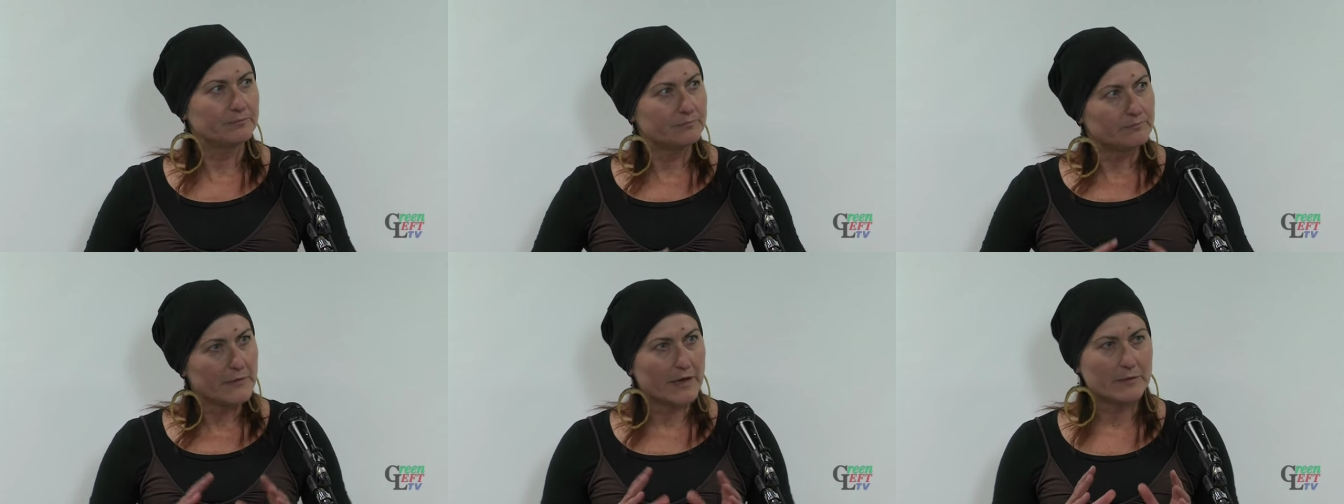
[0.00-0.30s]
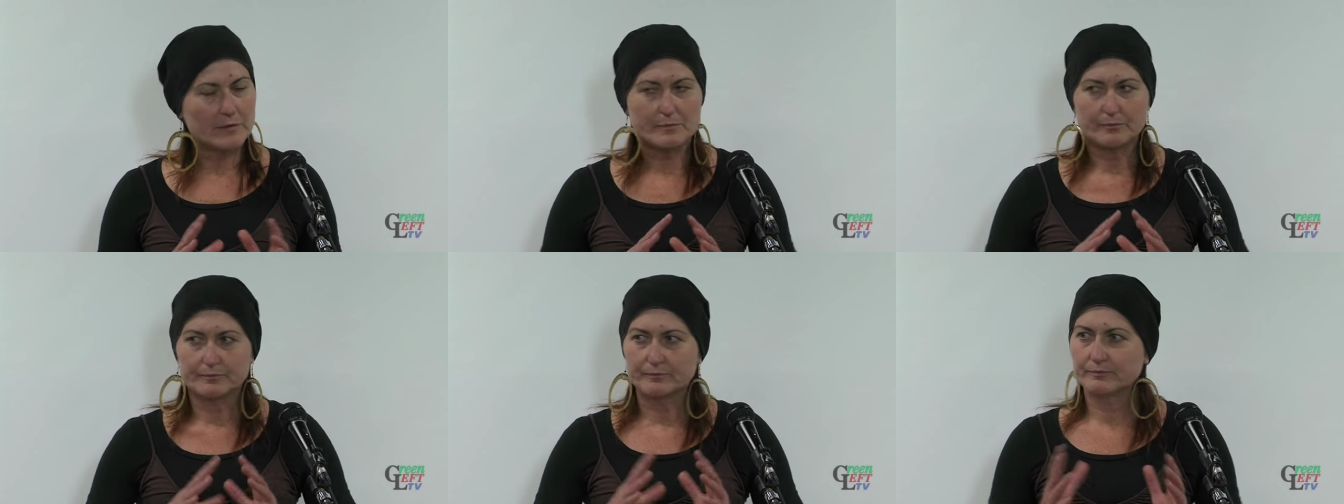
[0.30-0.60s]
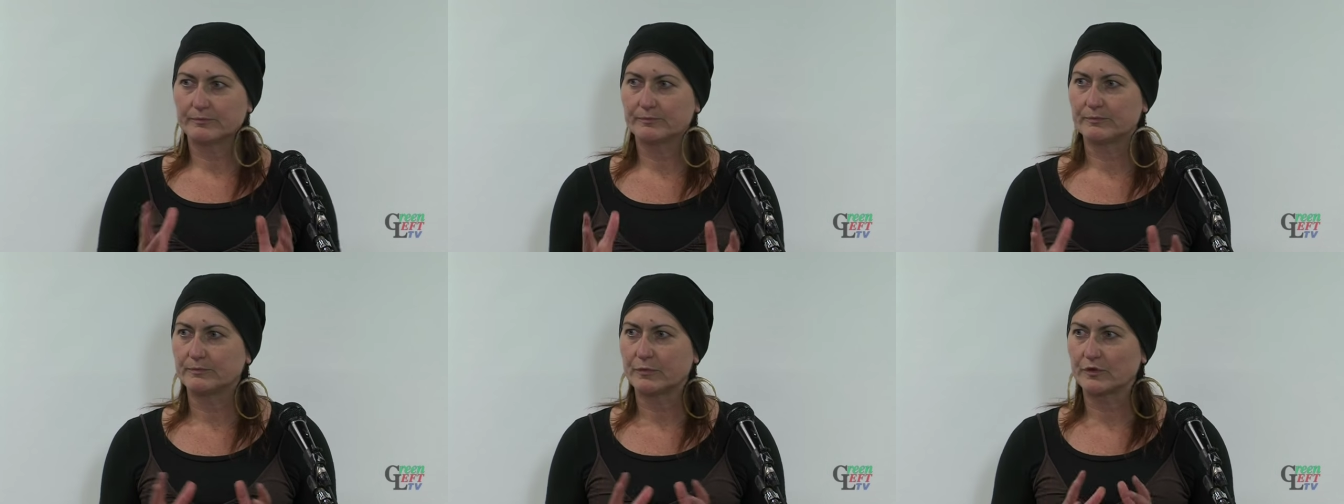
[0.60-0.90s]
maybe
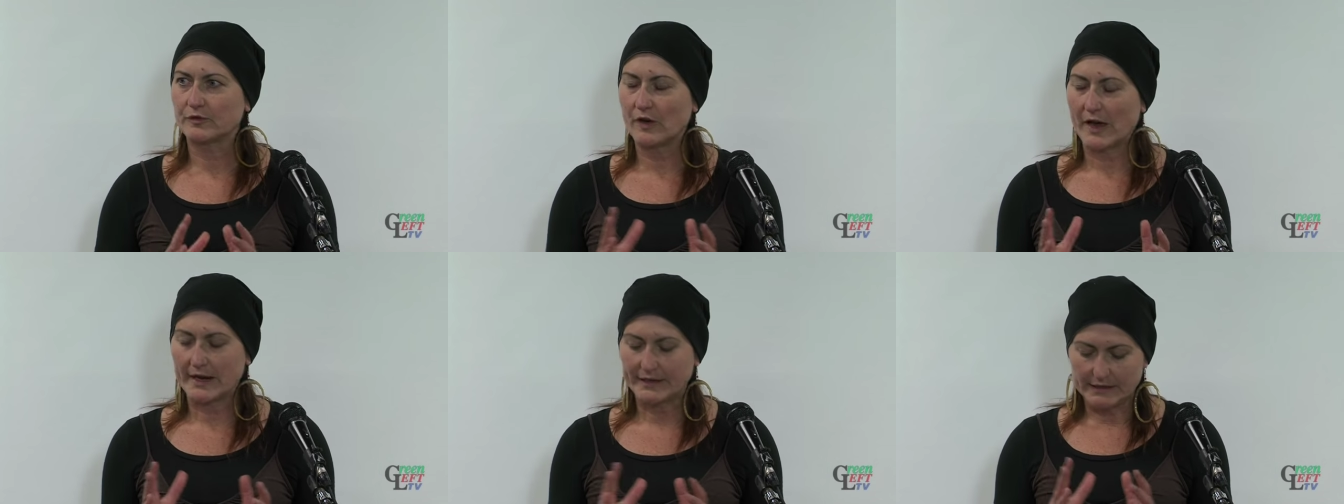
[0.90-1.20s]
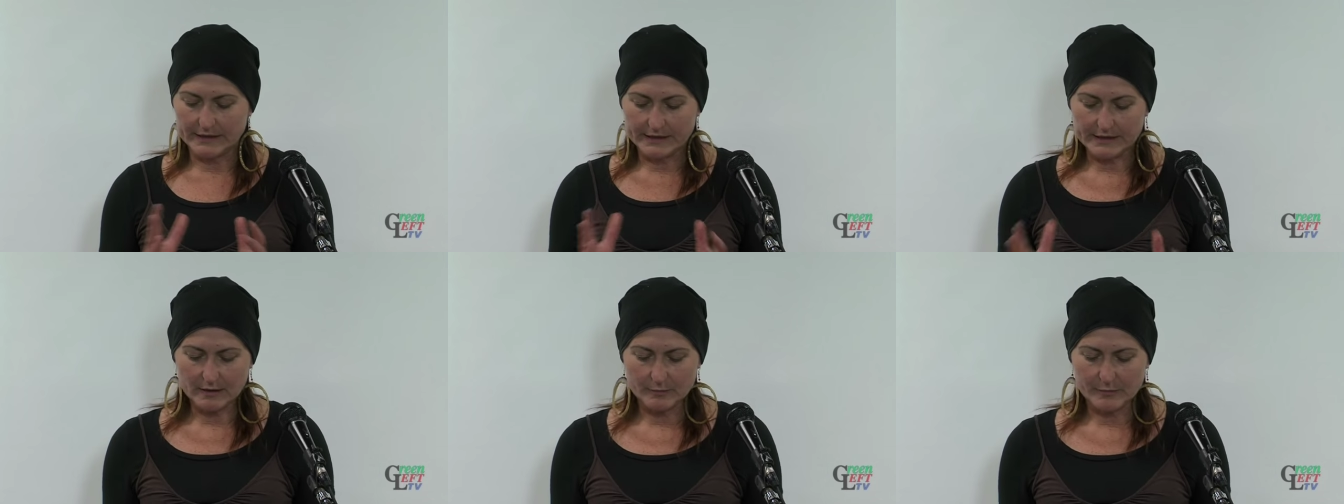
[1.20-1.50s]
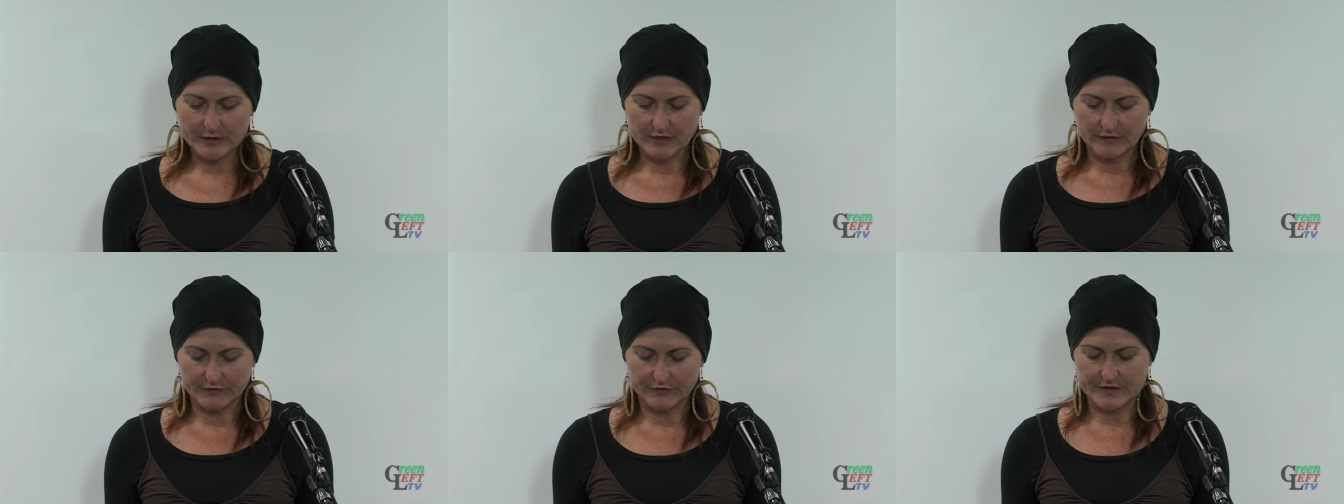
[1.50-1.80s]
provide a little
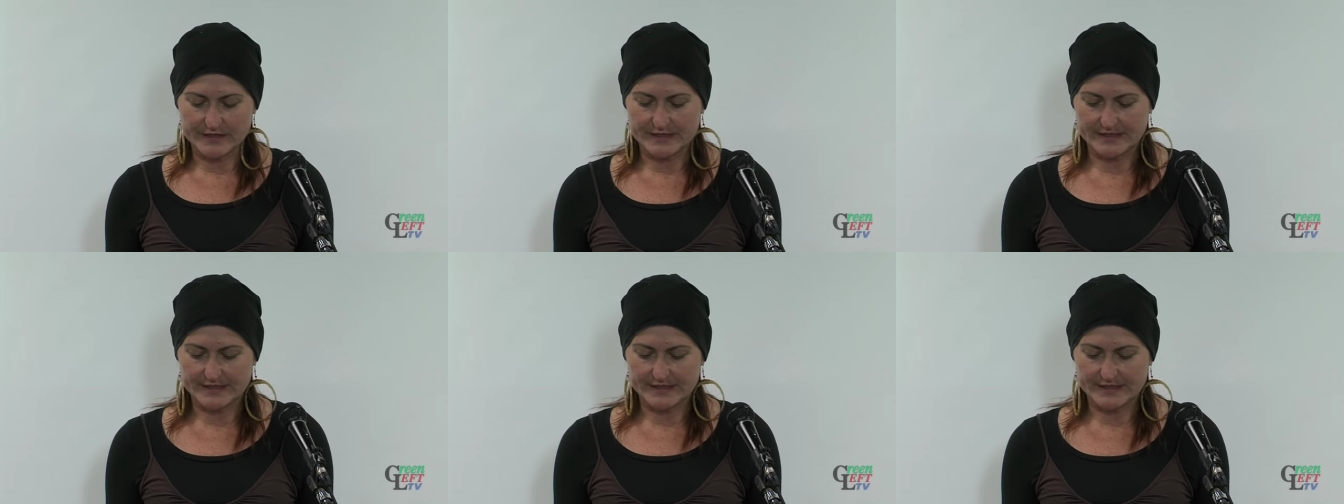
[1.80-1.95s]
bit of a